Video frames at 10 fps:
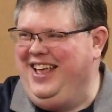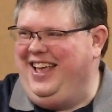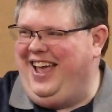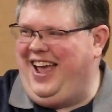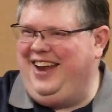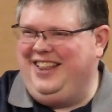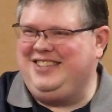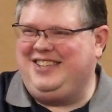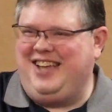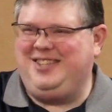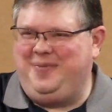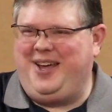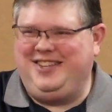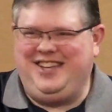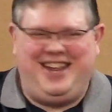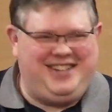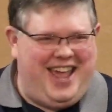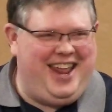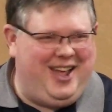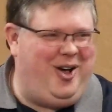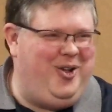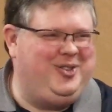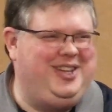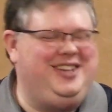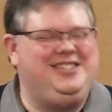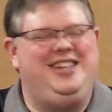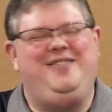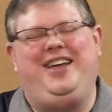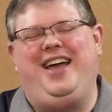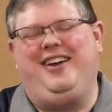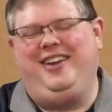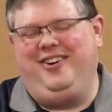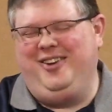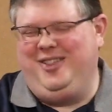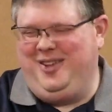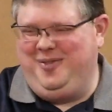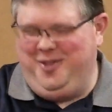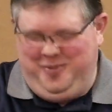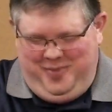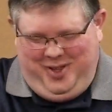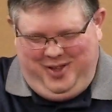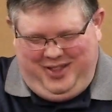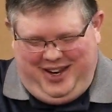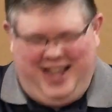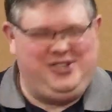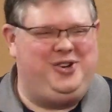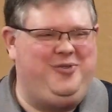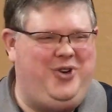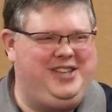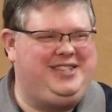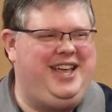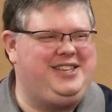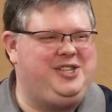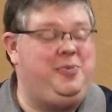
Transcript: and this is like some kind of satanic cult that is living out here in the desert of West Texas.